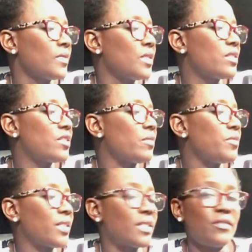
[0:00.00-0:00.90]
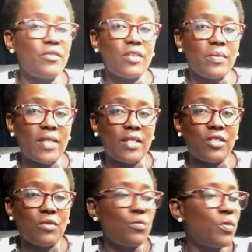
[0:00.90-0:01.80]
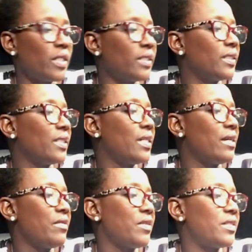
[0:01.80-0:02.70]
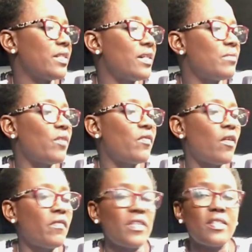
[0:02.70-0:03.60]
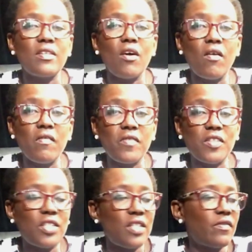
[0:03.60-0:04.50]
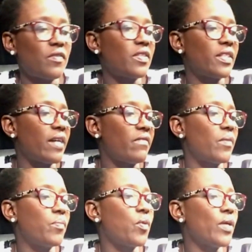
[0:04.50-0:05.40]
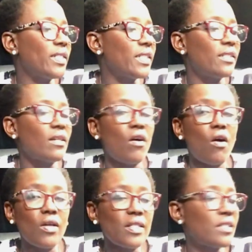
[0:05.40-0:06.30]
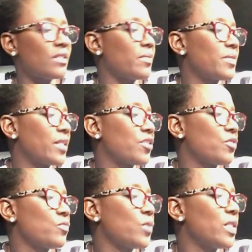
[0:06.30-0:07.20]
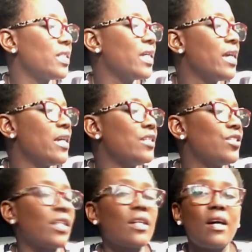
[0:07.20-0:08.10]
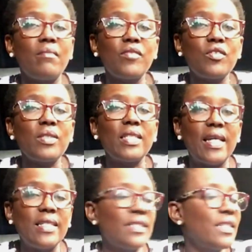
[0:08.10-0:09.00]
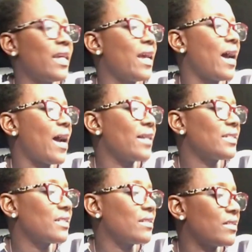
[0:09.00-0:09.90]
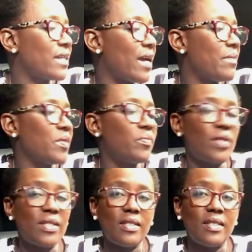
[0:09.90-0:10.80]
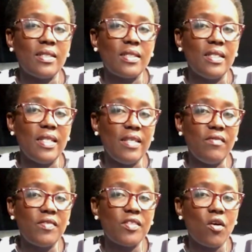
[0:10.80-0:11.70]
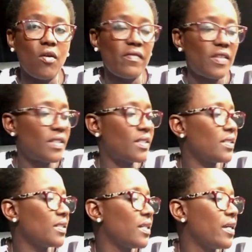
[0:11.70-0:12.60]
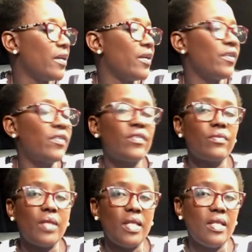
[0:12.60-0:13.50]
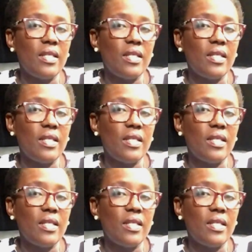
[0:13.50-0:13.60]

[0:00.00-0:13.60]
Subject to subsection 1, the term of office of the Chief of Staff appointed under subsection 1 shall come to an end at the time the President leaves office. 3.